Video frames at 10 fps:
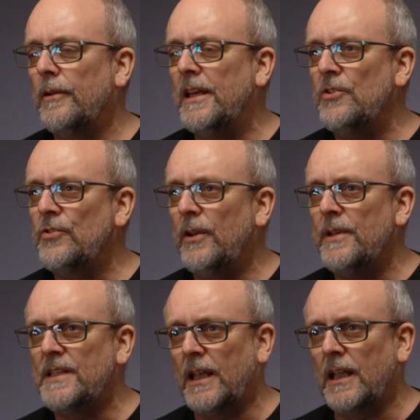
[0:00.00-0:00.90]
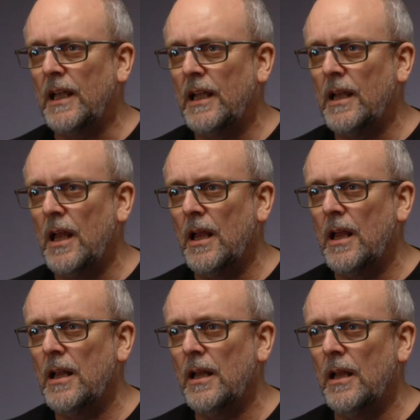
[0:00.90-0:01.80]
initially we take
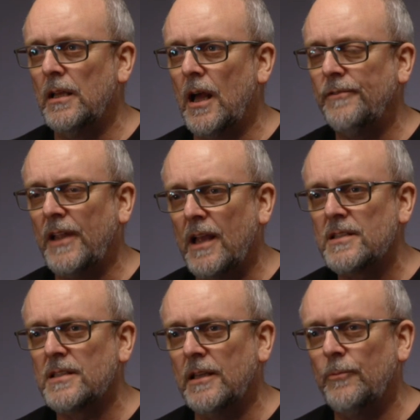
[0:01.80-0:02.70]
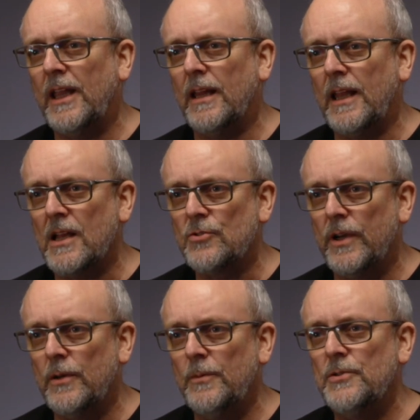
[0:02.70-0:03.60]
a live cast, and then we get the actor
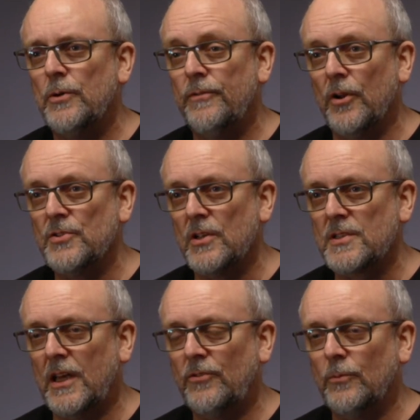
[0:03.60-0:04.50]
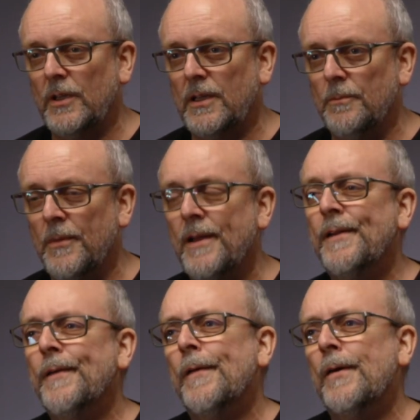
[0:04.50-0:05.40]
in and we do a photo session with them.
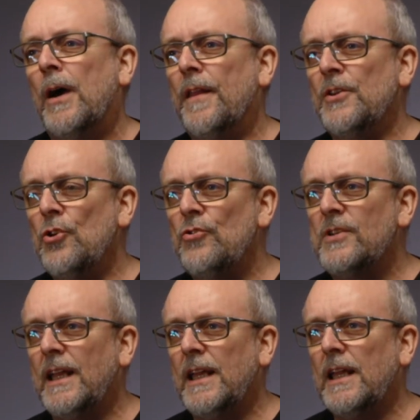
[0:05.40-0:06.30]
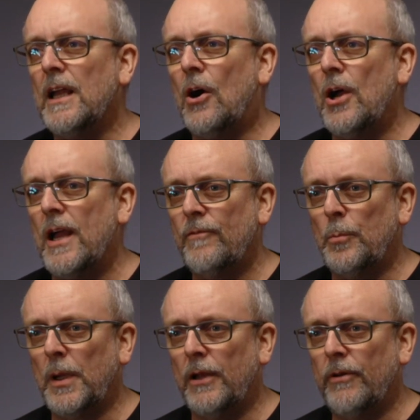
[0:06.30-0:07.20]
And then usually I have a
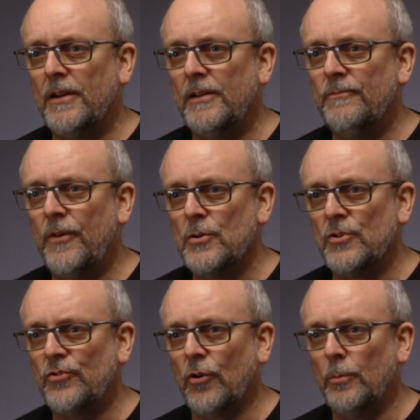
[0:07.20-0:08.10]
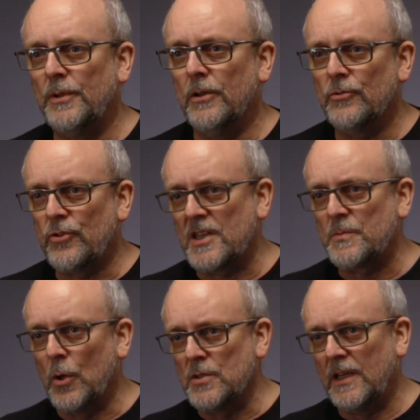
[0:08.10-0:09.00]
play around in Photoshop, you know,
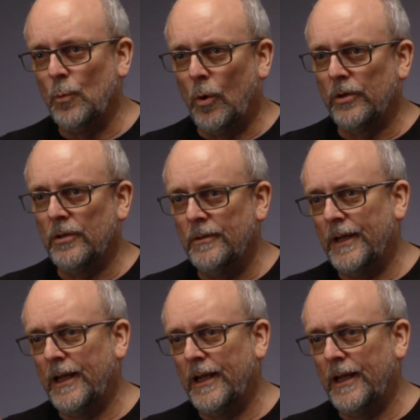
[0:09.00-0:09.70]
transposing one,